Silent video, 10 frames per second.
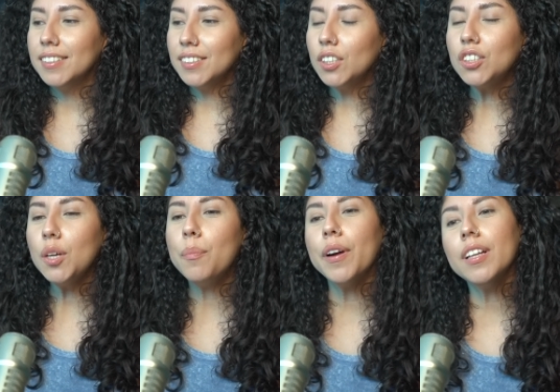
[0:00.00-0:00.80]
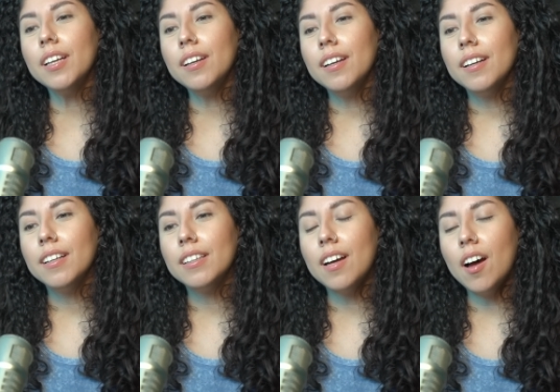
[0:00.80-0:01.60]
So she barely
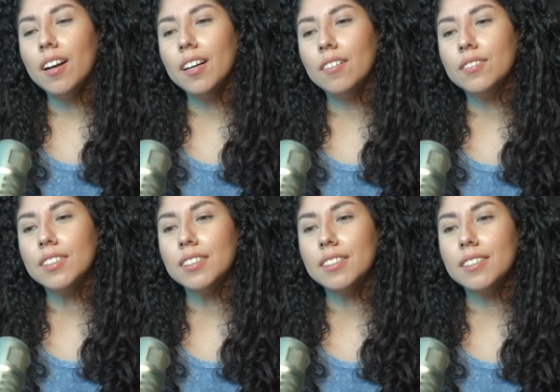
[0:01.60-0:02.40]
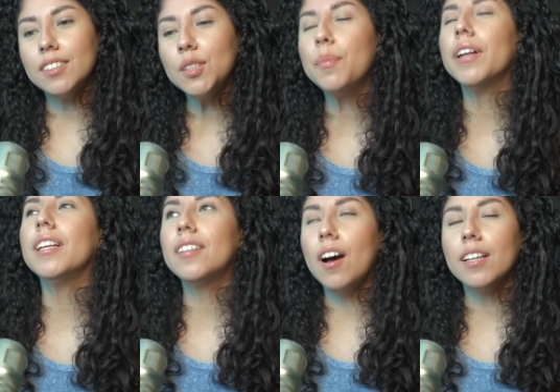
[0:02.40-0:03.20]
thought of to. She
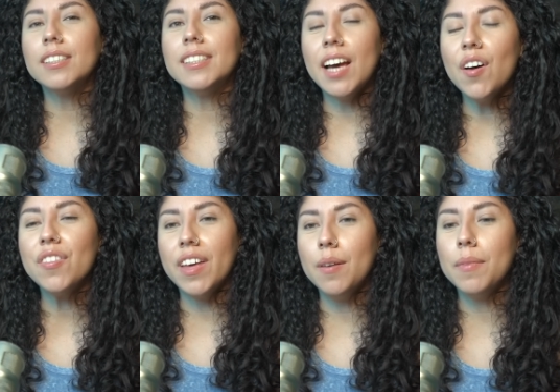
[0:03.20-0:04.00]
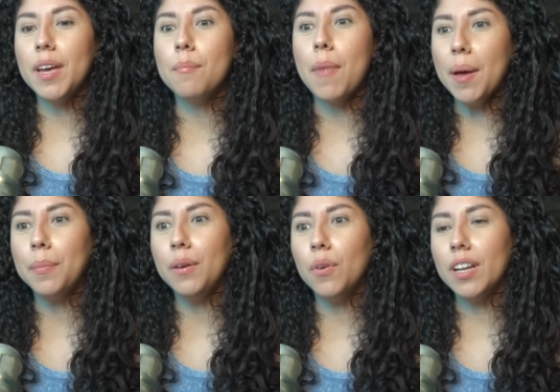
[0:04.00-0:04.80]
barely thought to tell them it might
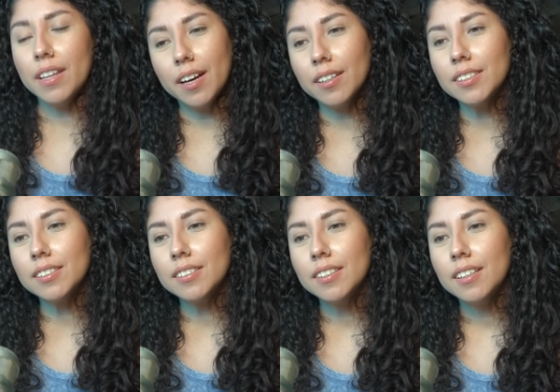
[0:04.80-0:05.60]
be one of theirs.